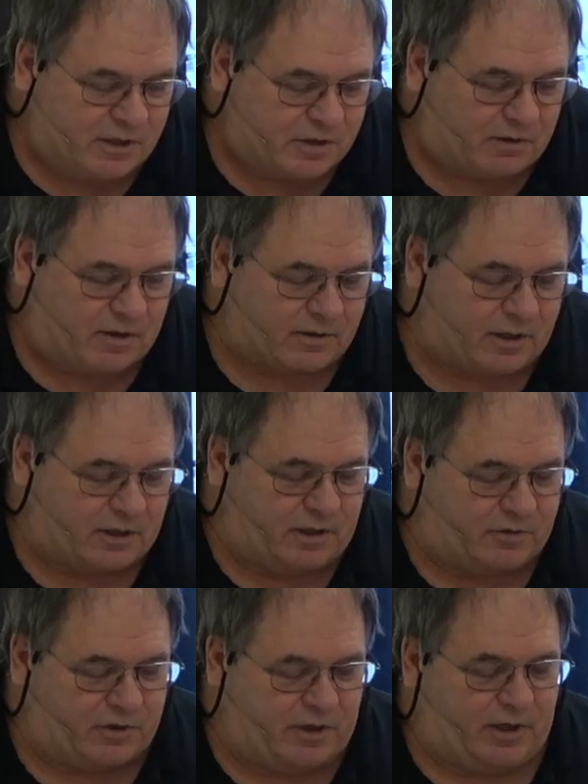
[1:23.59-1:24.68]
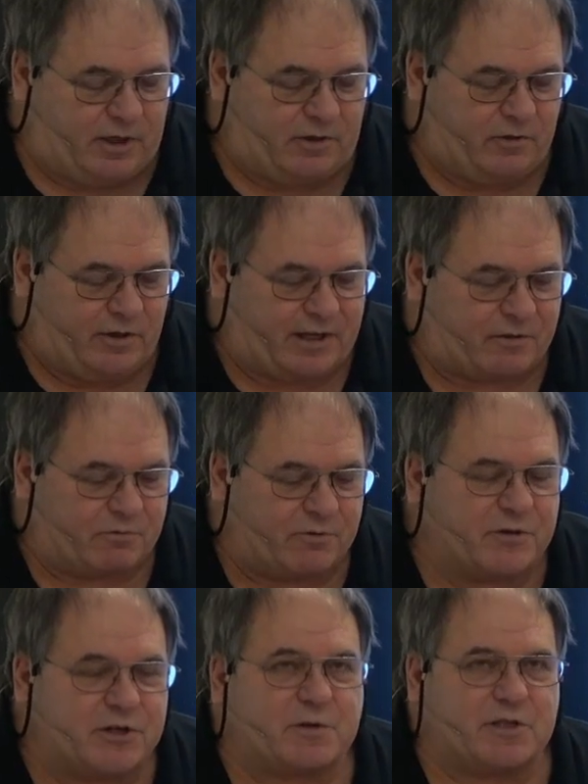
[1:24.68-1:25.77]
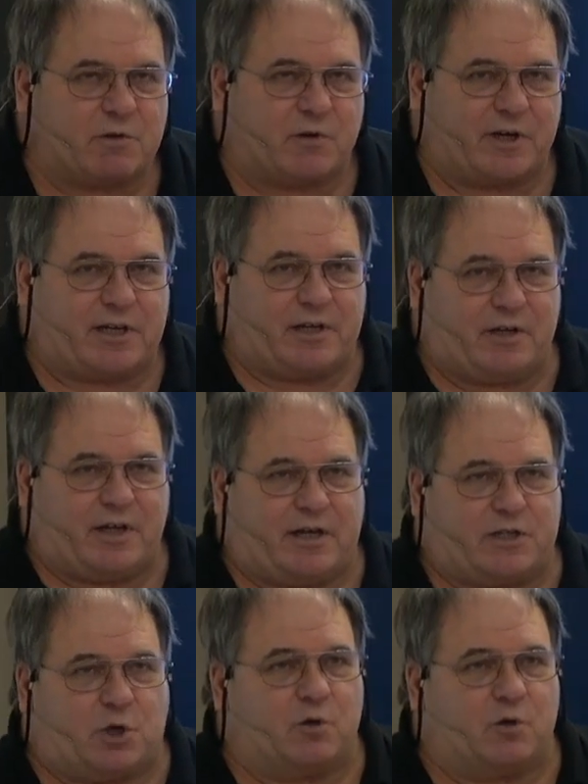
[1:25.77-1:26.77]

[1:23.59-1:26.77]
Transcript: So I'm trying to get through this because I want to get you guys